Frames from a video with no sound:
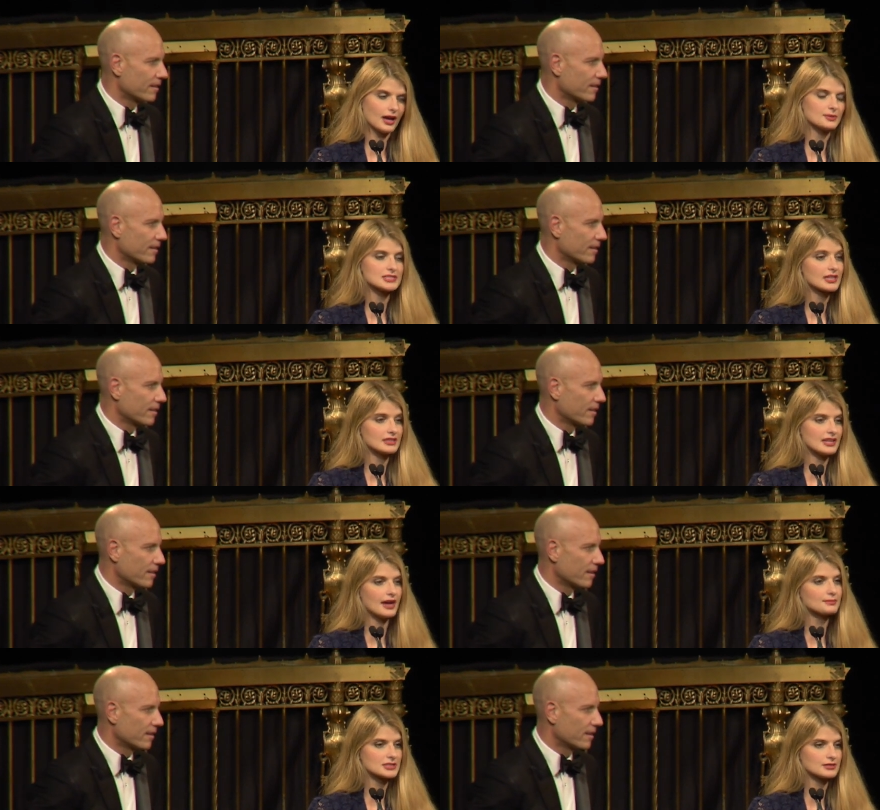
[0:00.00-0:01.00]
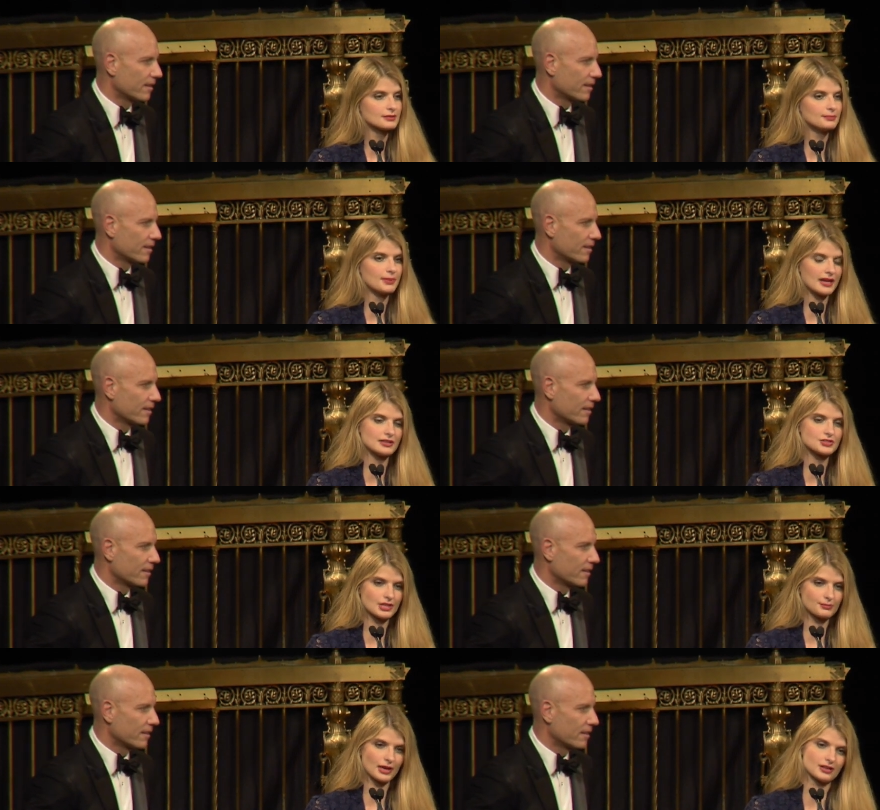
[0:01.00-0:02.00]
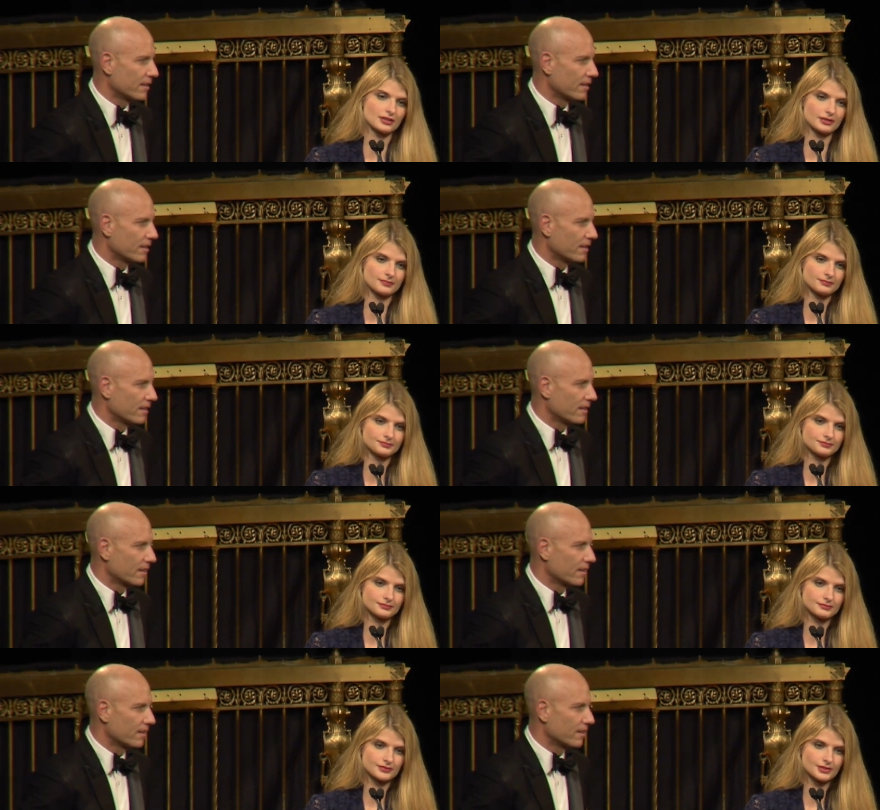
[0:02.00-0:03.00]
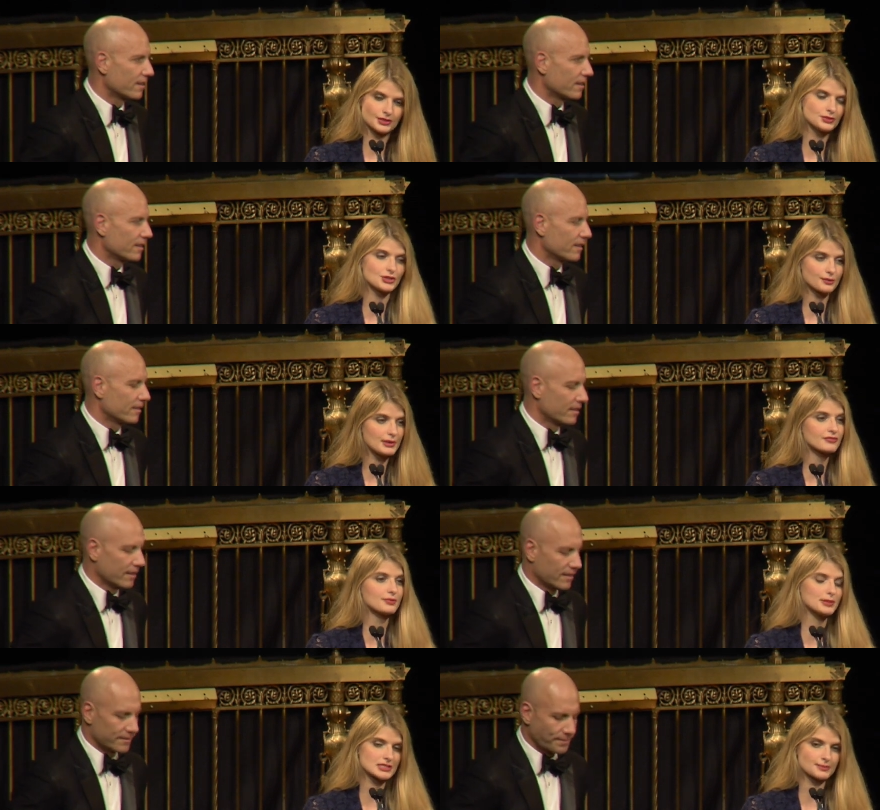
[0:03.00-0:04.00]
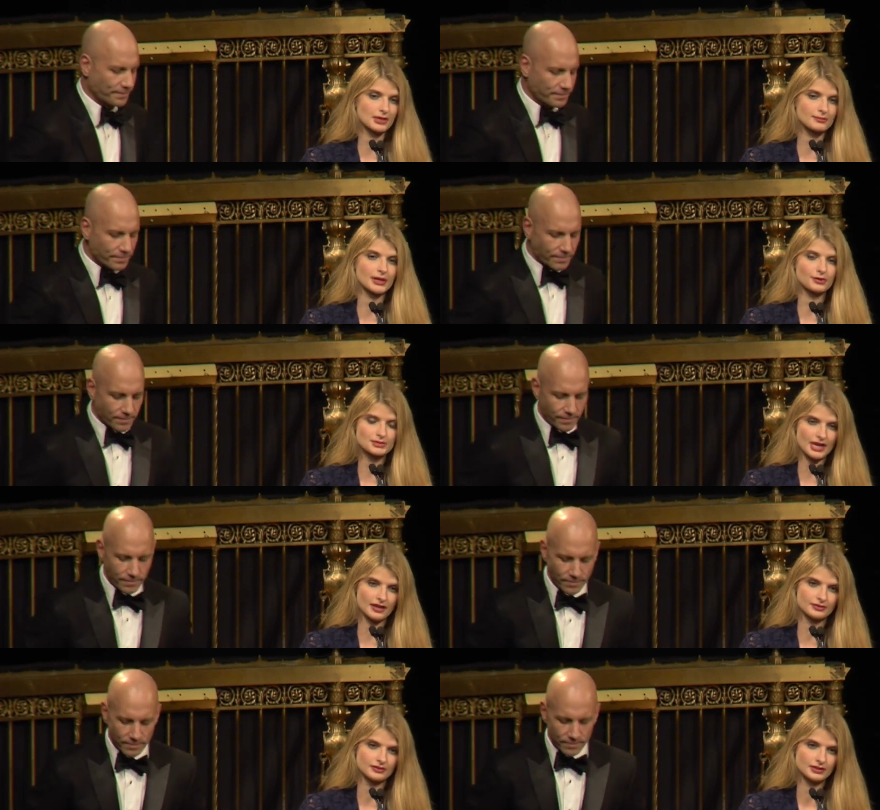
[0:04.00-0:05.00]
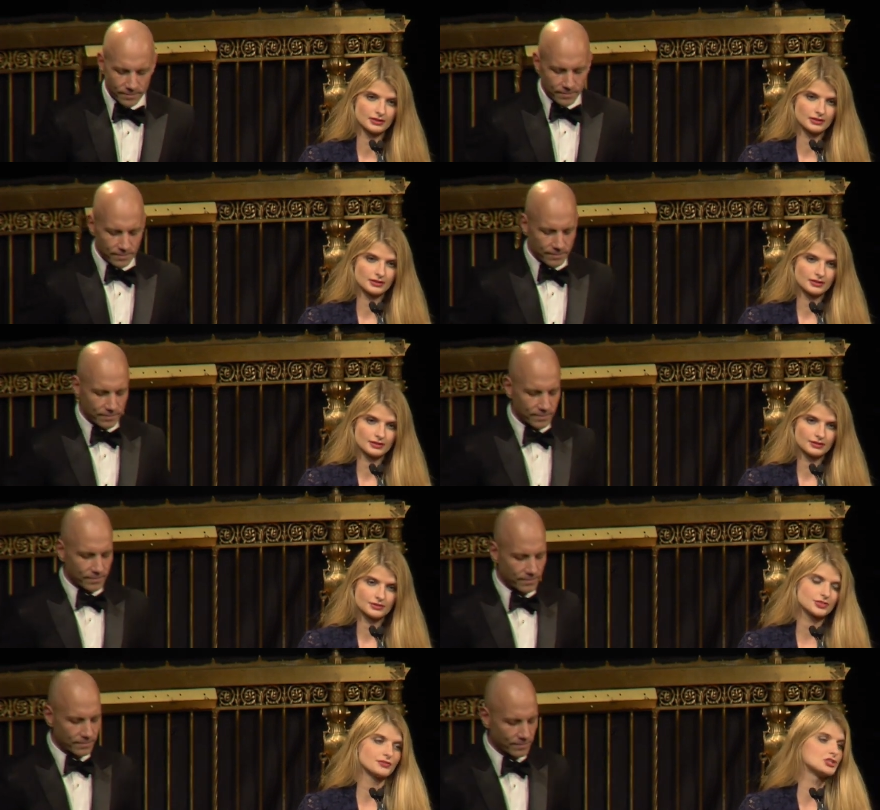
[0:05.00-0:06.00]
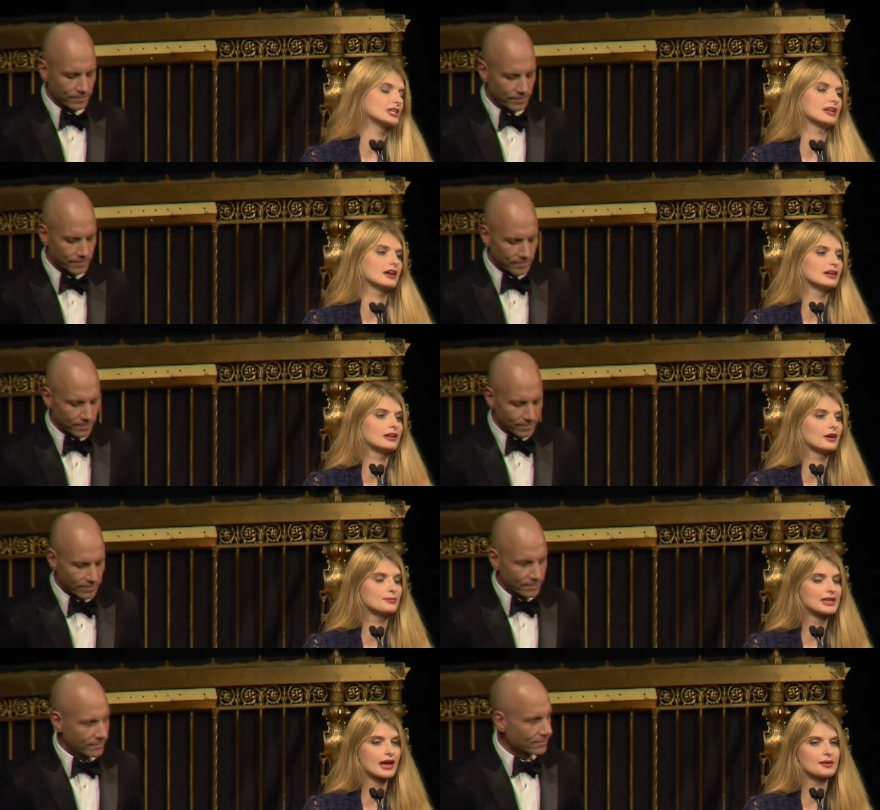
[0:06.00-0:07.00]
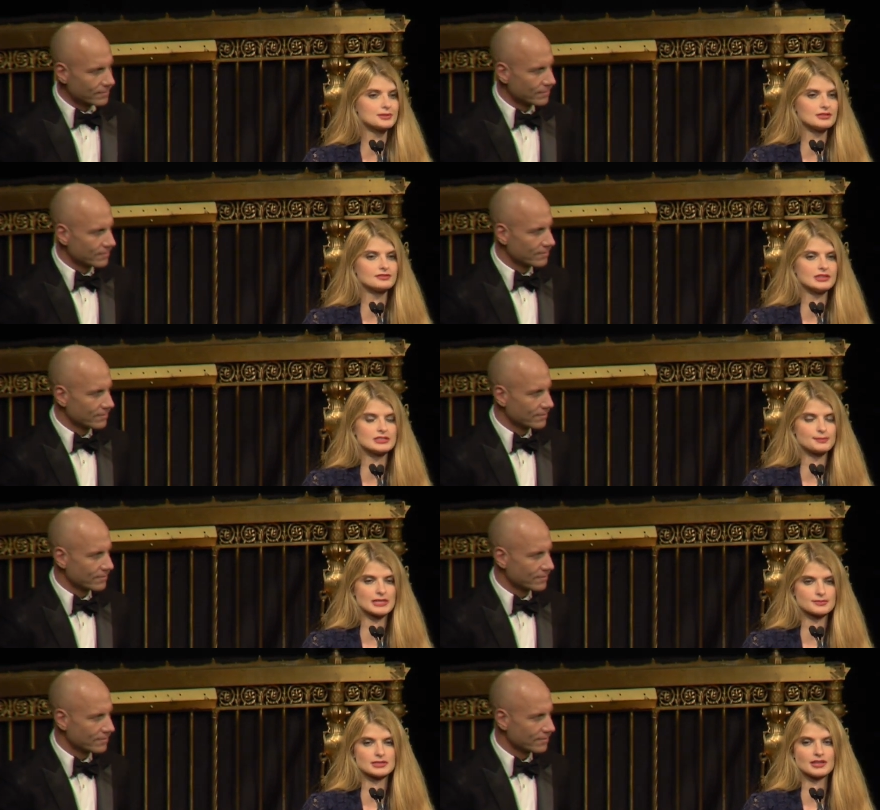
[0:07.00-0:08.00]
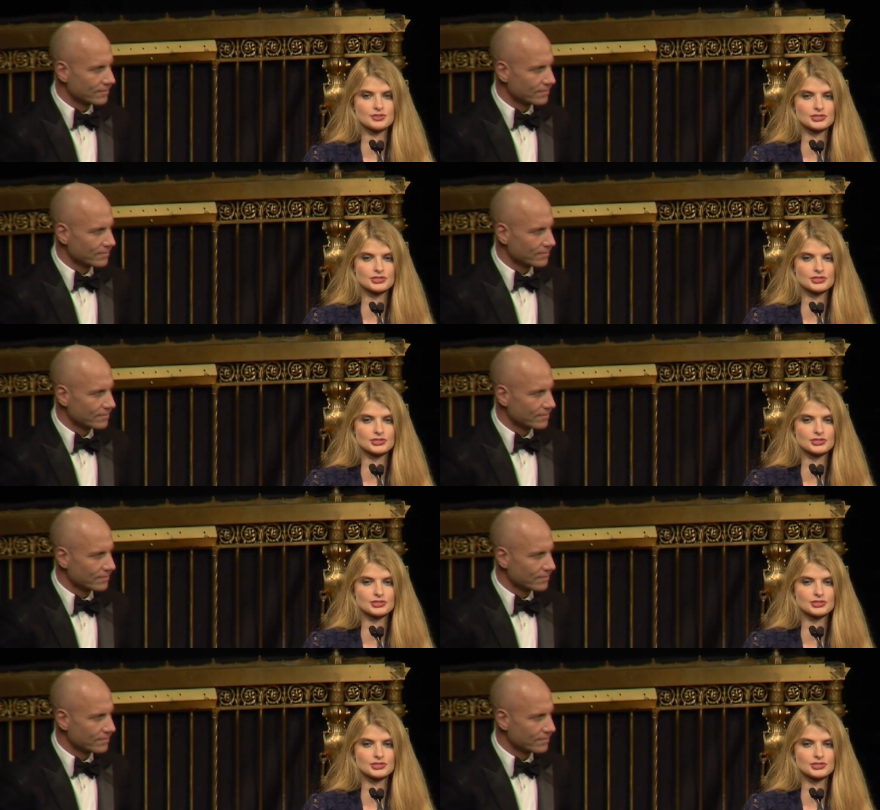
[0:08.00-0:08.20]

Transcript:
Speaker 1: I was kidnapped by an internet predator who took me from Pittsburgh, my hometown, to Virginia and held me captive in his basement